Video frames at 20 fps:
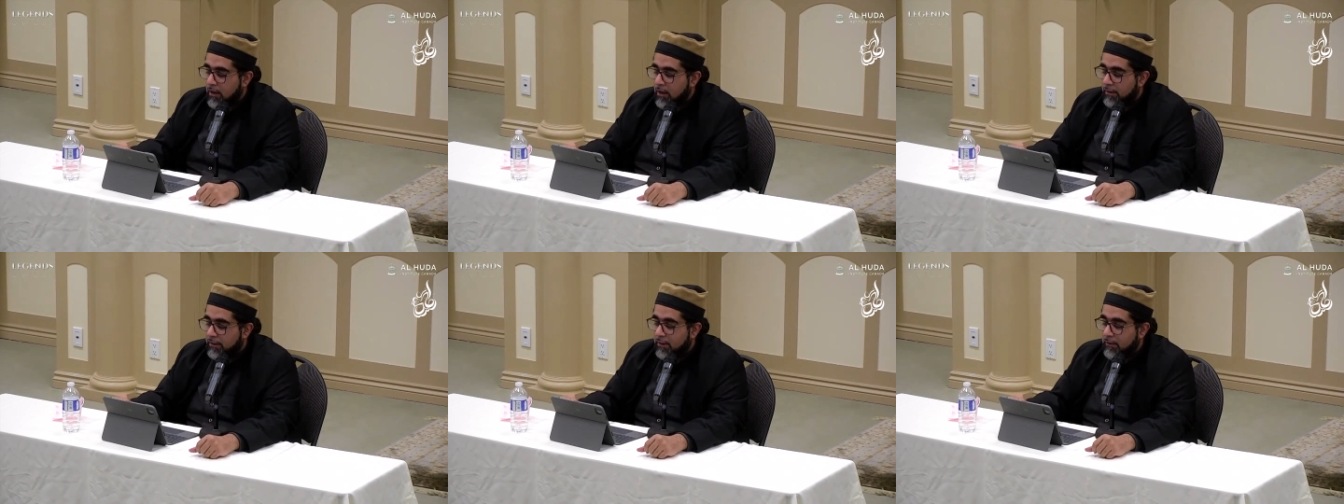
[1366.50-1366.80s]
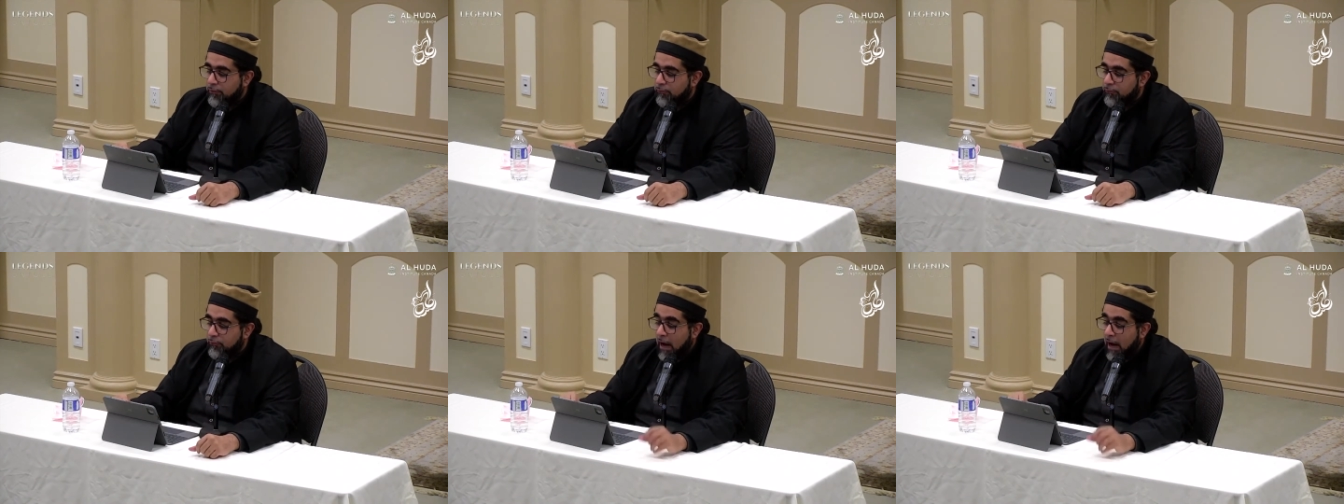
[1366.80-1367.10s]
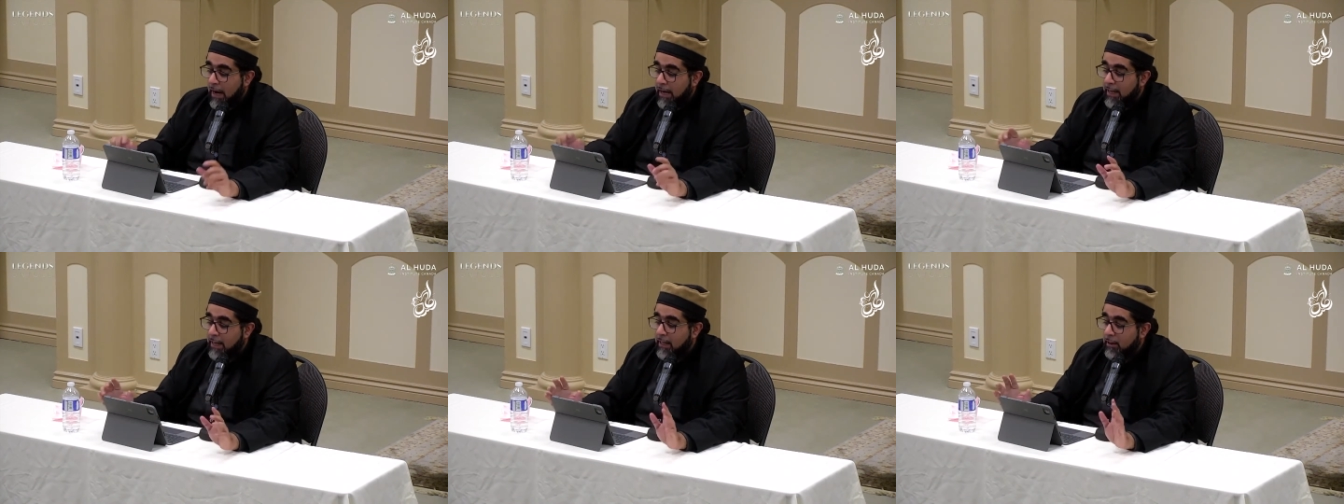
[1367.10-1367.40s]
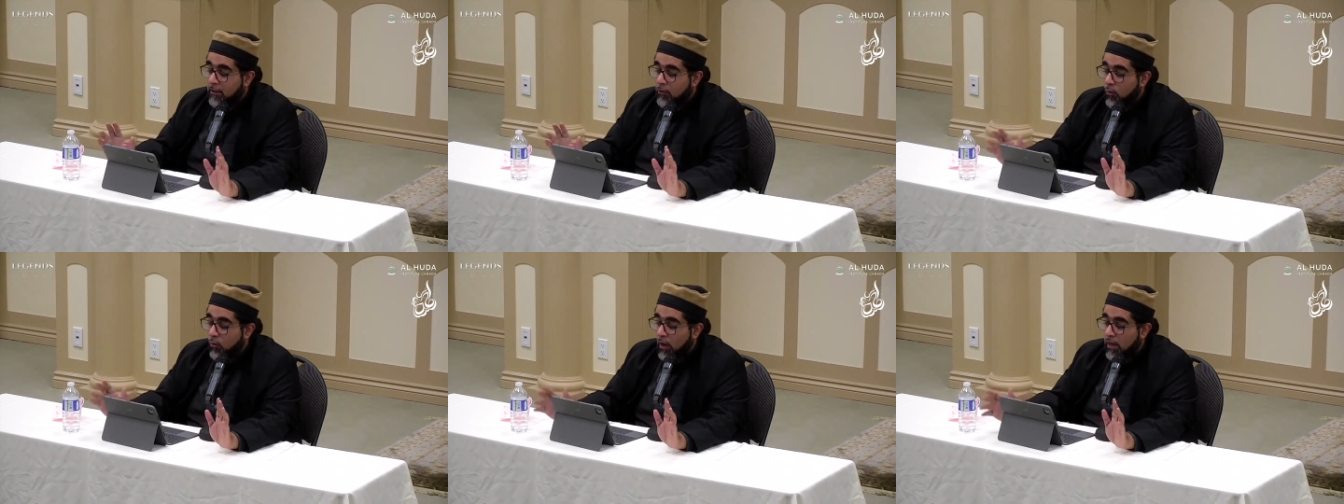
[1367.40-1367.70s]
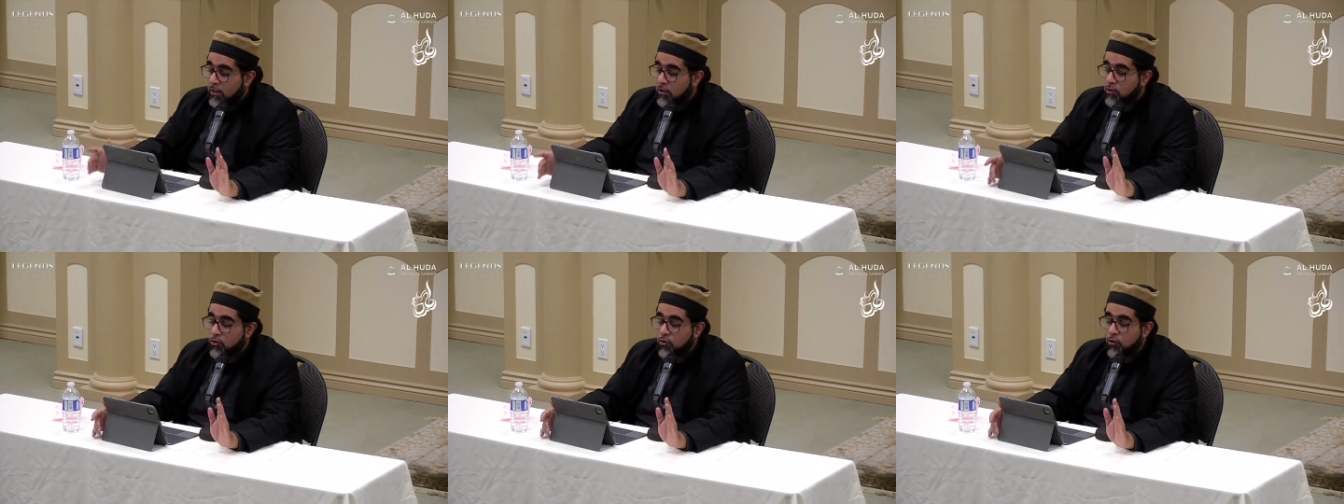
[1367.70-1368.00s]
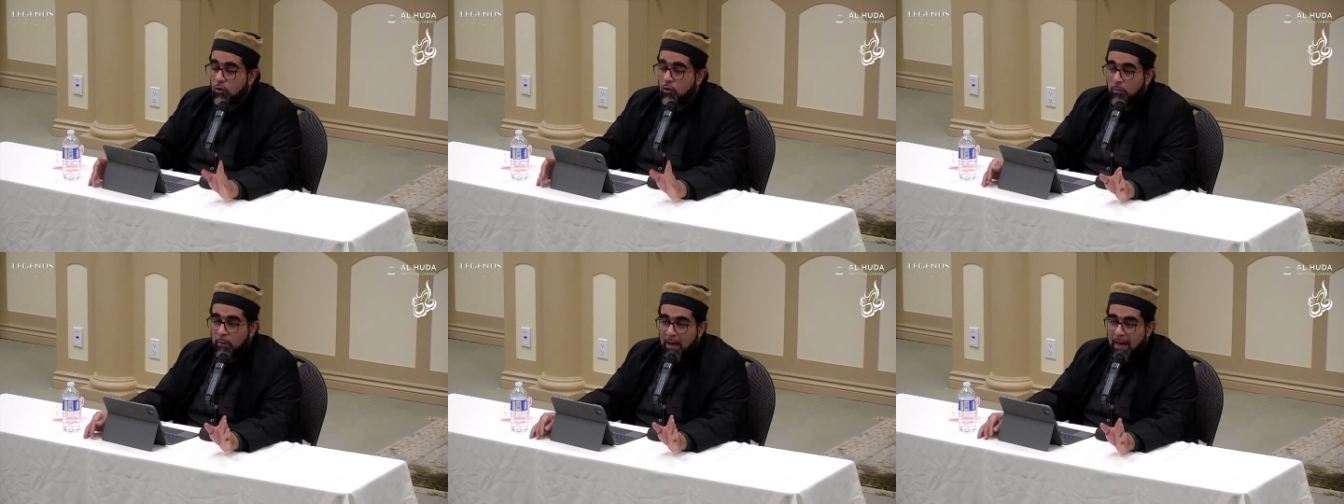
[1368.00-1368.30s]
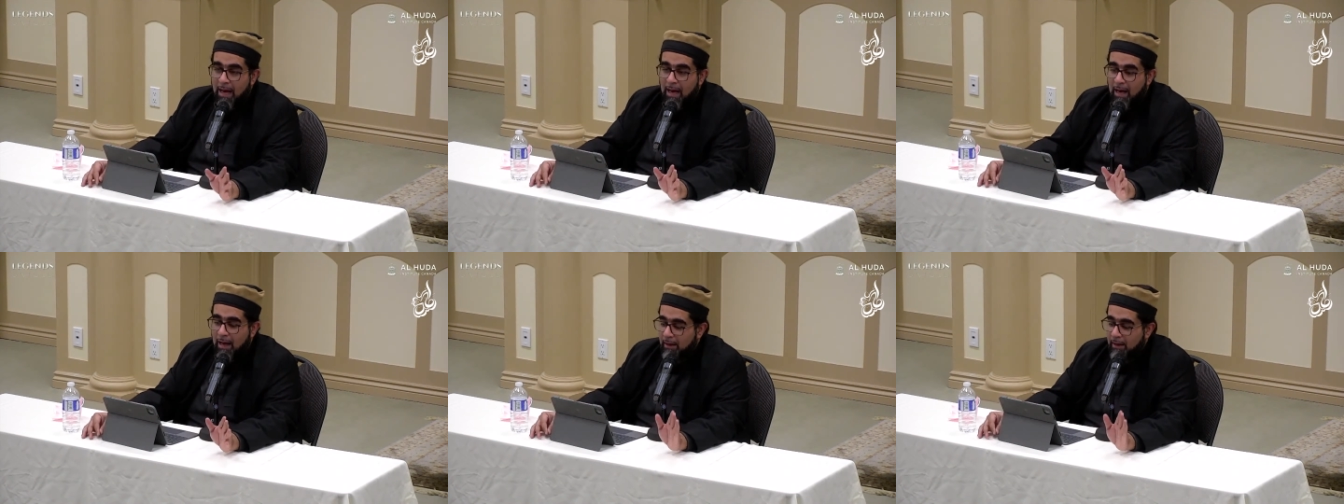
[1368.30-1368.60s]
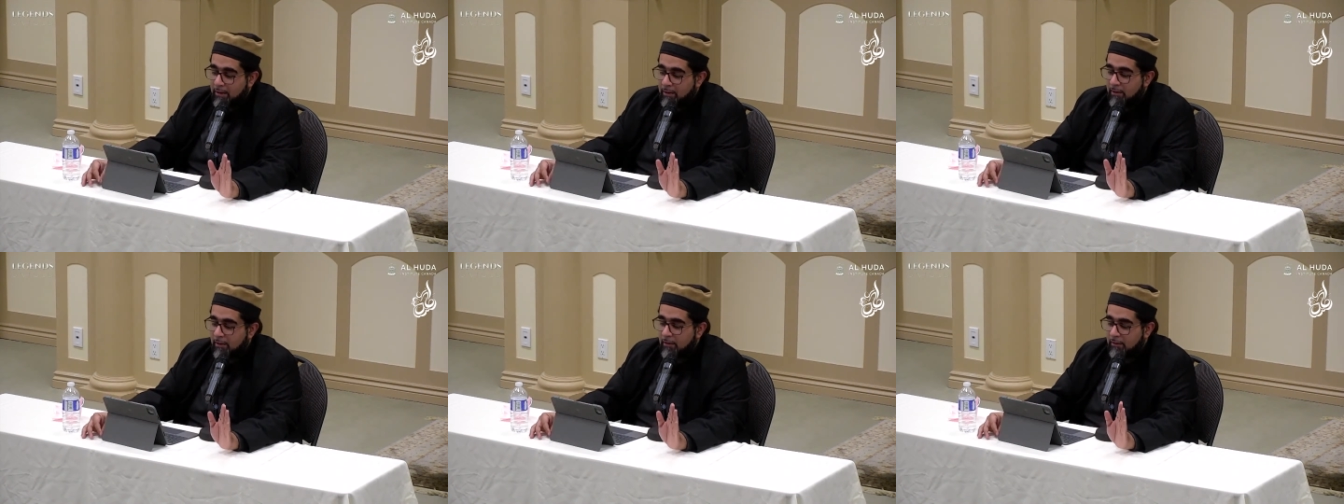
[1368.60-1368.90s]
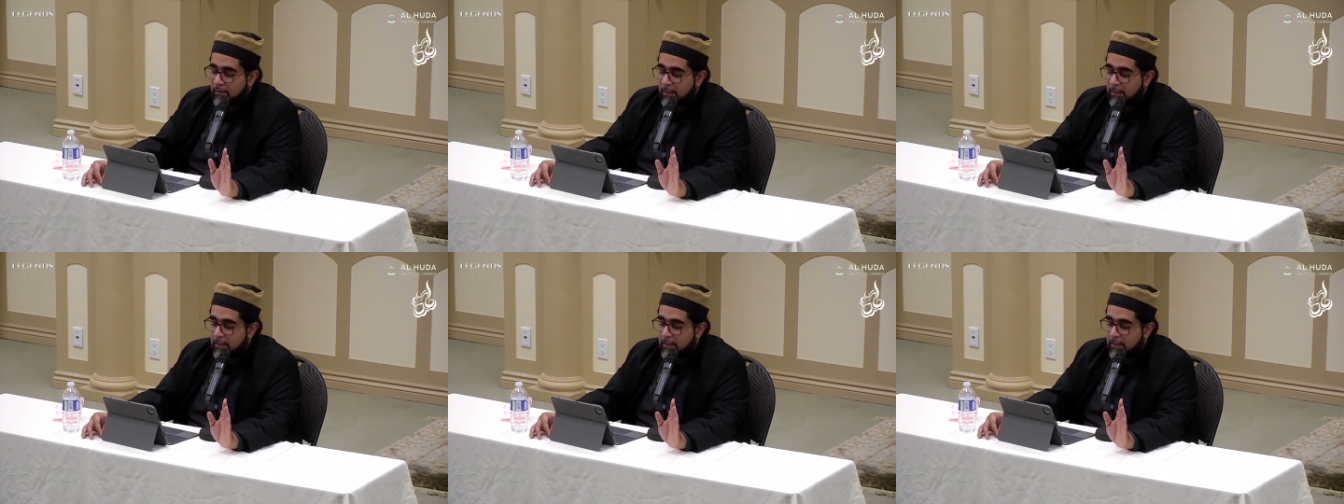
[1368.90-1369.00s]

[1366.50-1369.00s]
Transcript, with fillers: The fighting went so bad